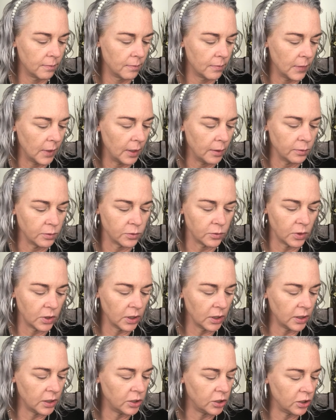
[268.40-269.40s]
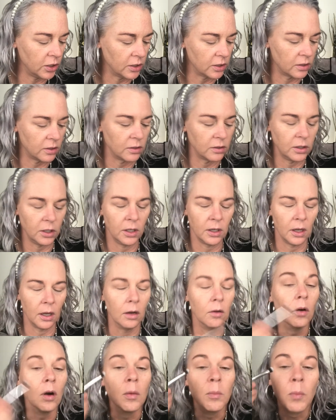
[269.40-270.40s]
It was really just,
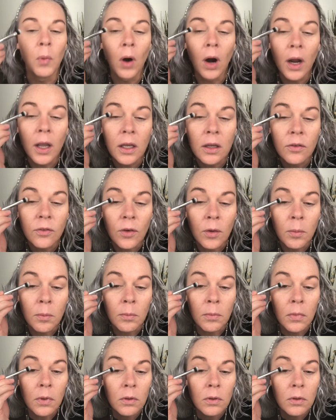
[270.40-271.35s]
a break from